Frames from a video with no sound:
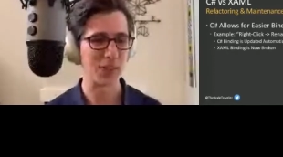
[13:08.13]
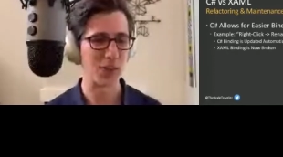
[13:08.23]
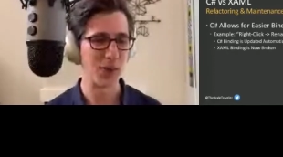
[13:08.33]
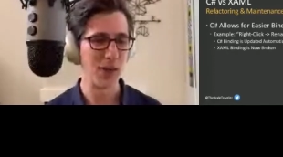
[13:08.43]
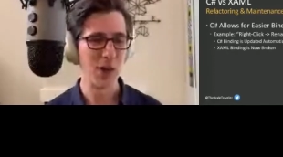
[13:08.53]

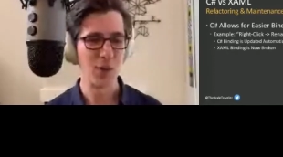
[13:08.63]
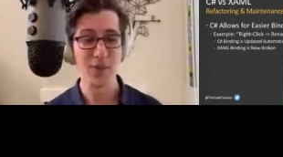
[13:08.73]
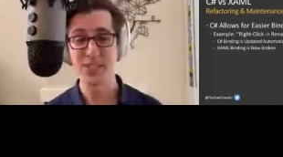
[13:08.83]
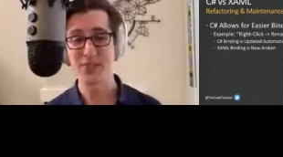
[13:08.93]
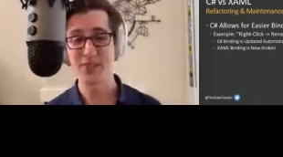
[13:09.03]
So one
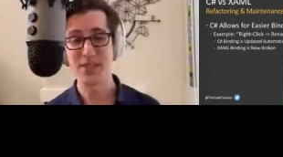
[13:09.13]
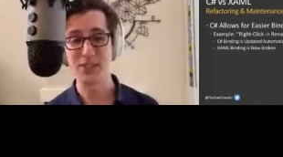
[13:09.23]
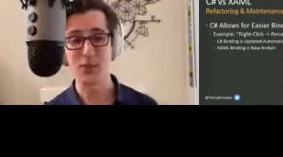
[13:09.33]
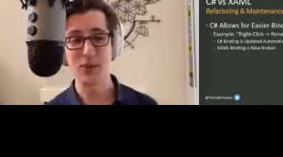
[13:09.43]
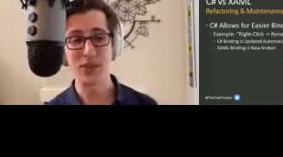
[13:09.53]
of the tough
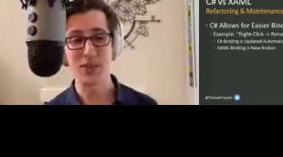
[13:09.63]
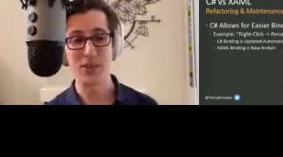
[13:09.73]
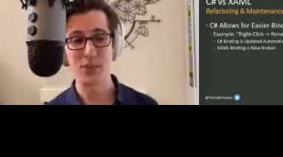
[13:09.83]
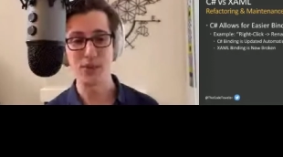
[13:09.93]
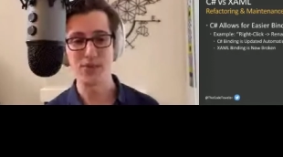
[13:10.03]
things
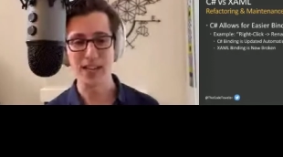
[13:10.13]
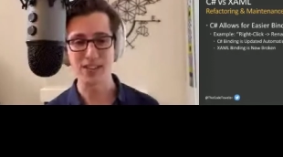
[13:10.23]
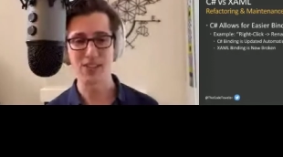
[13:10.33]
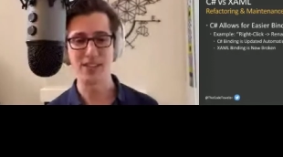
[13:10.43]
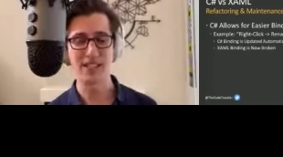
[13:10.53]
with
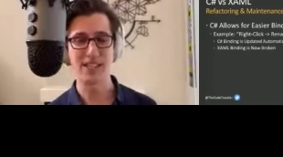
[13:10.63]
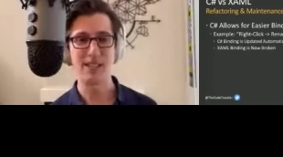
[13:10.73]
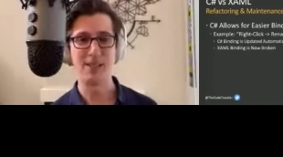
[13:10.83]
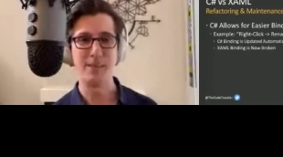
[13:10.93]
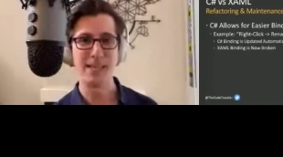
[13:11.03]
refactoring
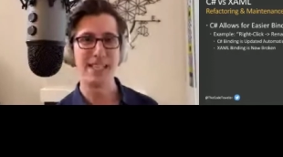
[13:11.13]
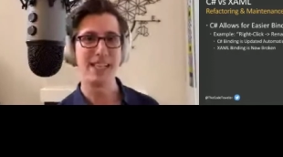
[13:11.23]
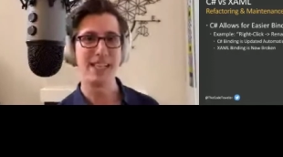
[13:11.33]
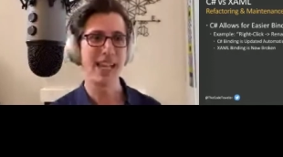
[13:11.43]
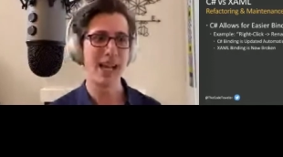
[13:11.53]
and
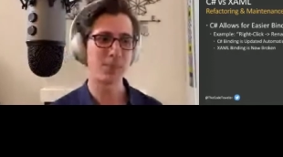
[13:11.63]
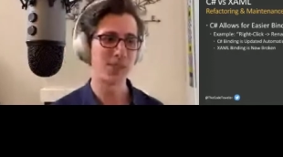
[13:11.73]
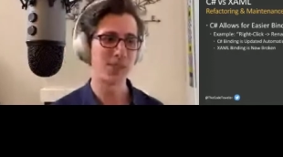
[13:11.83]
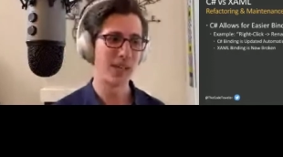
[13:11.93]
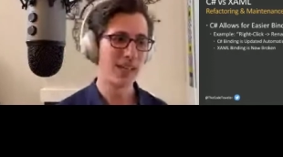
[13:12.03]
maintaining
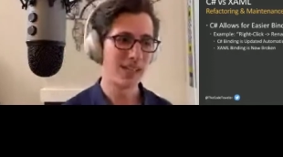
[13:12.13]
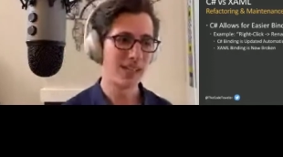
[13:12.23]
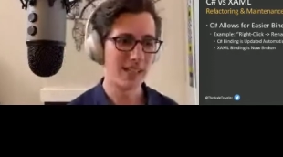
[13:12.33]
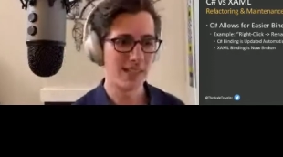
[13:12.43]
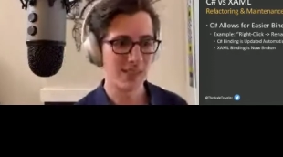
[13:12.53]
apps
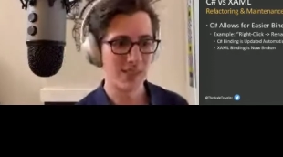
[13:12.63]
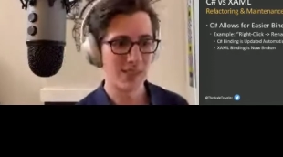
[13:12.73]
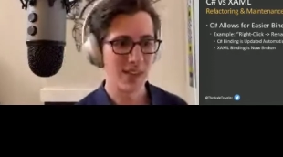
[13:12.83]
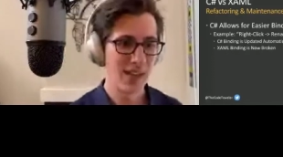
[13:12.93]
is